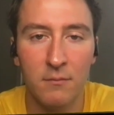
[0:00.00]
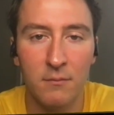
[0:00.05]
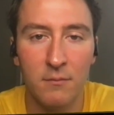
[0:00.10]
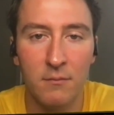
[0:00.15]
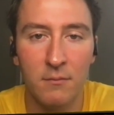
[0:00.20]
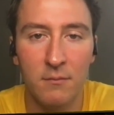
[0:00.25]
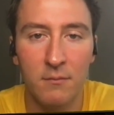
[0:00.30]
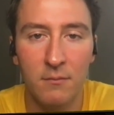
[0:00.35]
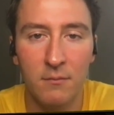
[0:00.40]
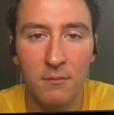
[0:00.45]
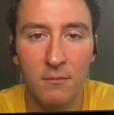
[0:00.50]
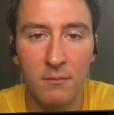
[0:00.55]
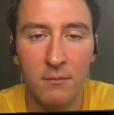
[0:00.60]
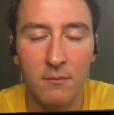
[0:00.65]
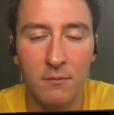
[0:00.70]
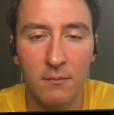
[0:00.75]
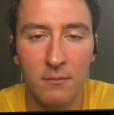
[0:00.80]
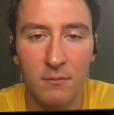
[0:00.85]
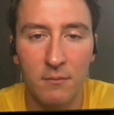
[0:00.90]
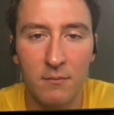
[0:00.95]

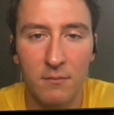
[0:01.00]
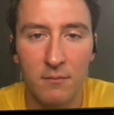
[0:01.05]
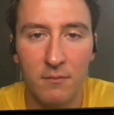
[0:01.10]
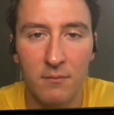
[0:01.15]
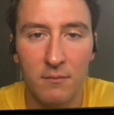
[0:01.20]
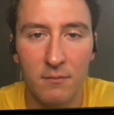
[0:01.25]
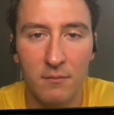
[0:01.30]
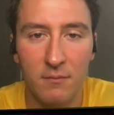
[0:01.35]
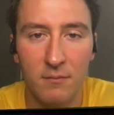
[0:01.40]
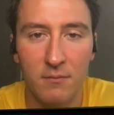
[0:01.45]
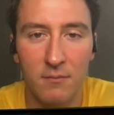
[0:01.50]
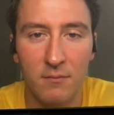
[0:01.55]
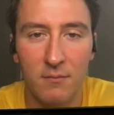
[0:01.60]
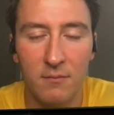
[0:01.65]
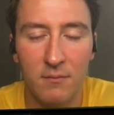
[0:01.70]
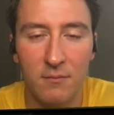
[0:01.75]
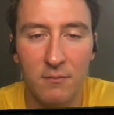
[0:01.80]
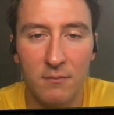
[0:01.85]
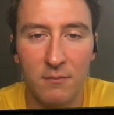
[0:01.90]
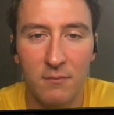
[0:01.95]

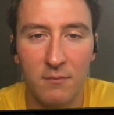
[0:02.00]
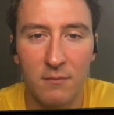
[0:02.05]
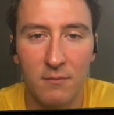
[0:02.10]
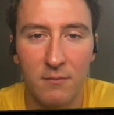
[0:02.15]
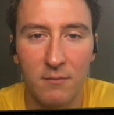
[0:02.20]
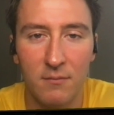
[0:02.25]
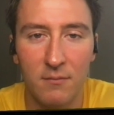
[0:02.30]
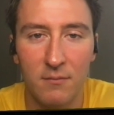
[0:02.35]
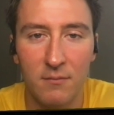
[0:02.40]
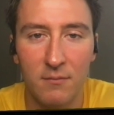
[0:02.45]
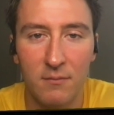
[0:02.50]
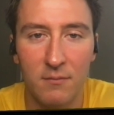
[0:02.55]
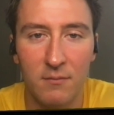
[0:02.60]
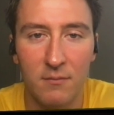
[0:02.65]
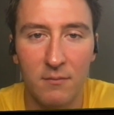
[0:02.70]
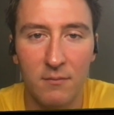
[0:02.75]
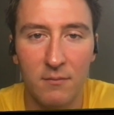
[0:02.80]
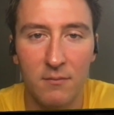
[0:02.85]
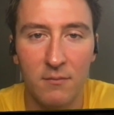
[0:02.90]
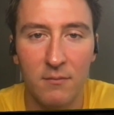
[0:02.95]

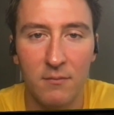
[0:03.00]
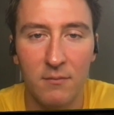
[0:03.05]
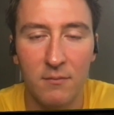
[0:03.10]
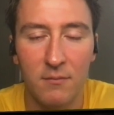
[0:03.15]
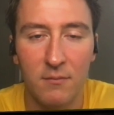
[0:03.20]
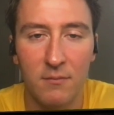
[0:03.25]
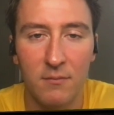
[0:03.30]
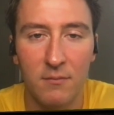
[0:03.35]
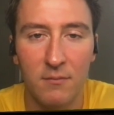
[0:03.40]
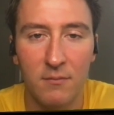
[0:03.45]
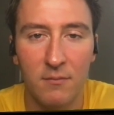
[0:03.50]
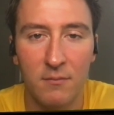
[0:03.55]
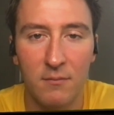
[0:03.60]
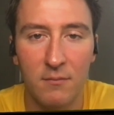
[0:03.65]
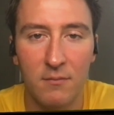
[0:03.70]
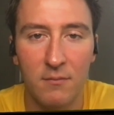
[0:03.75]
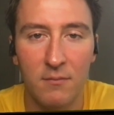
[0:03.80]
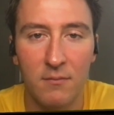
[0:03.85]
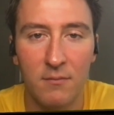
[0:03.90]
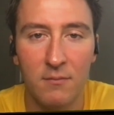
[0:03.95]

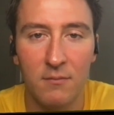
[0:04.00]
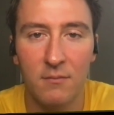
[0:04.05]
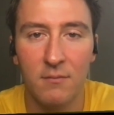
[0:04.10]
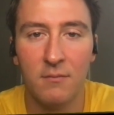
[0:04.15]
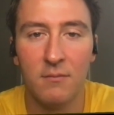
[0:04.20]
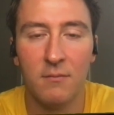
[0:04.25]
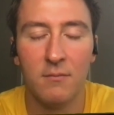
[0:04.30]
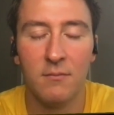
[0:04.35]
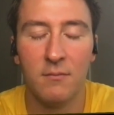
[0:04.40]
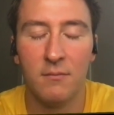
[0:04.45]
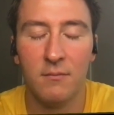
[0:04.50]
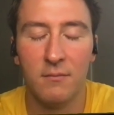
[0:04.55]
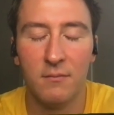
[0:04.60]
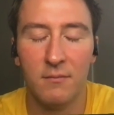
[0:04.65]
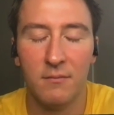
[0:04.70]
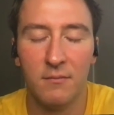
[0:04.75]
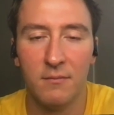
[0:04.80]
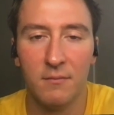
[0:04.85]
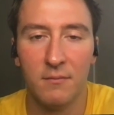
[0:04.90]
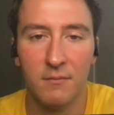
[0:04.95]

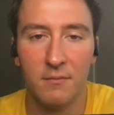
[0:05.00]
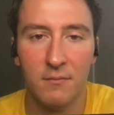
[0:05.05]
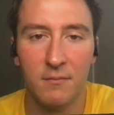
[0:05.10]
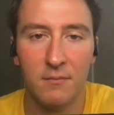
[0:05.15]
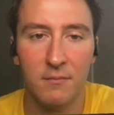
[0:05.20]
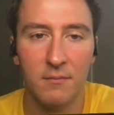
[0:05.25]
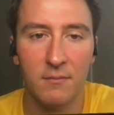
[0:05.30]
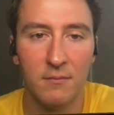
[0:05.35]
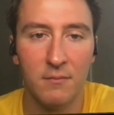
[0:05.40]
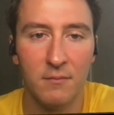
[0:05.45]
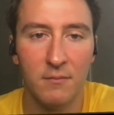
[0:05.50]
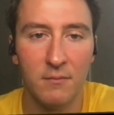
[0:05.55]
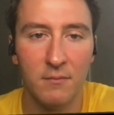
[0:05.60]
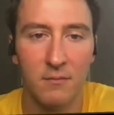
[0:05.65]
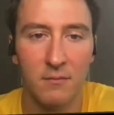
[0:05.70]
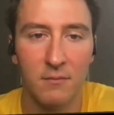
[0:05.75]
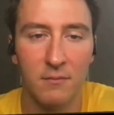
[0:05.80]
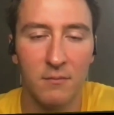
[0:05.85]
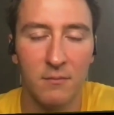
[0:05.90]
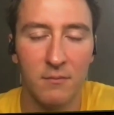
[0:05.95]

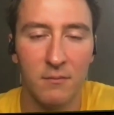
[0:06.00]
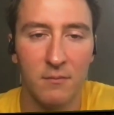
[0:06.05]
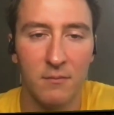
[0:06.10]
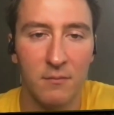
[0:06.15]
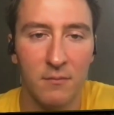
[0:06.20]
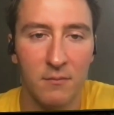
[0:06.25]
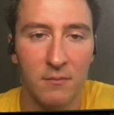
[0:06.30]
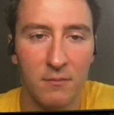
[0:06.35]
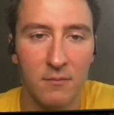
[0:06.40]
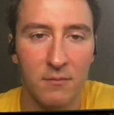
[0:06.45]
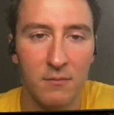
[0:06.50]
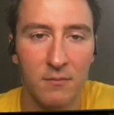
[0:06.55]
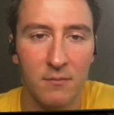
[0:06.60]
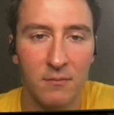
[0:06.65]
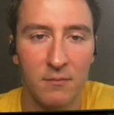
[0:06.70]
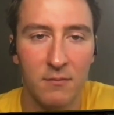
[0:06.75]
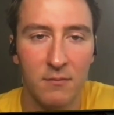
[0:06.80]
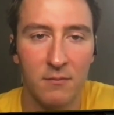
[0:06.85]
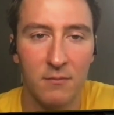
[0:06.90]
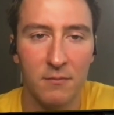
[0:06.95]

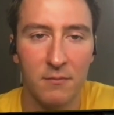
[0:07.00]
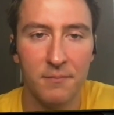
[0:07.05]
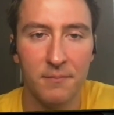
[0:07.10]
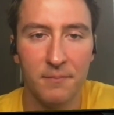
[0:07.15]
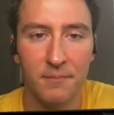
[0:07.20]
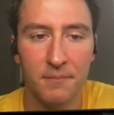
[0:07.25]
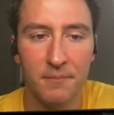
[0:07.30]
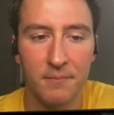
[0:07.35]
No words are spoken by the person on screen.